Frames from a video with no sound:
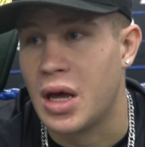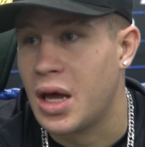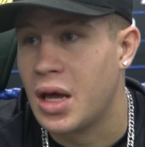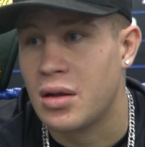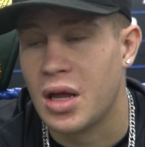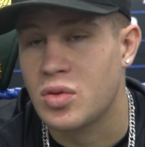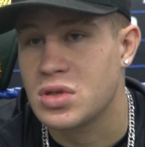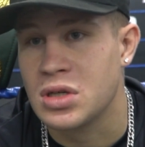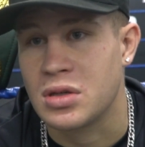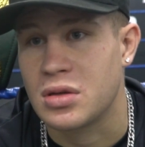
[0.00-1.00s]
and that
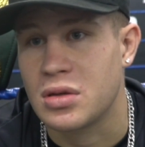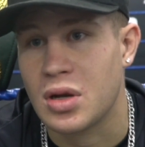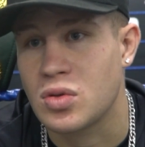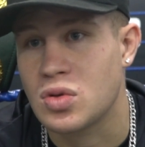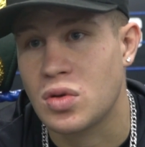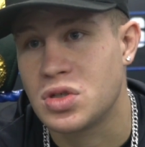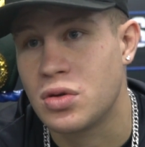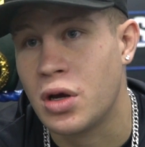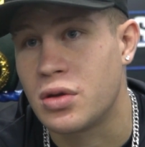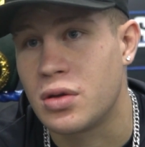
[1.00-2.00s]
was it. That was all she
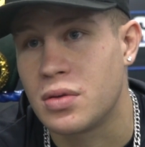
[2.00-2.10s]
wrote.